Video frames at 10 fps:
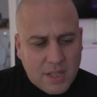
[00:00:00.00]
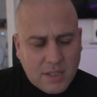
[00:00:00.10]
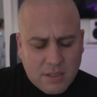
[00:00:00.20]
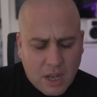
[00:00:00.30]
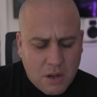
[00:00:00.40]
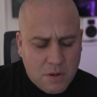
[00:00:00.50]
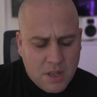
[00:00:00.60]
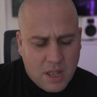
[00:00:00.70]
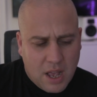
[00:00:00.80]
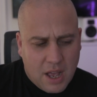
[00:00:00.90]
So
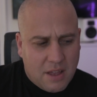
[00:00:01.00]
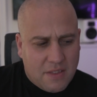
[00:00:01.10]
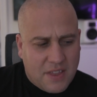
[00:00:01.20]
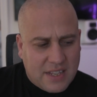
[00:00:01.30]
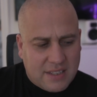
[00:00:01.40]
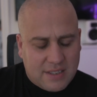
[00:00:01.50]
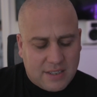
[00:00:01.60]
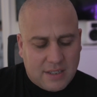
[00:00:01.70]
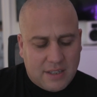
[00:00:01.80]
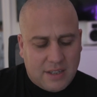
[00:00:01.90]
this
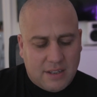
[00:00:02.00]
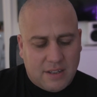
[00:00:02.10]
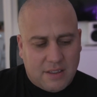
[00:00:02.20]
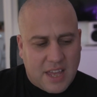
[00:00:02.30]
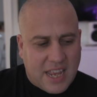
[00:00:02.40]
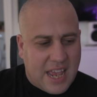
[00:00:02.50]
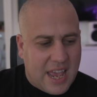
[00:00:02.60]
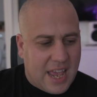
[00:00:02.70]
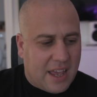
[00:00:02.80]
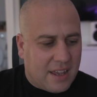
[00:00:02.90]
thing
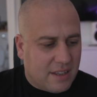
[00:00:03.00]
here,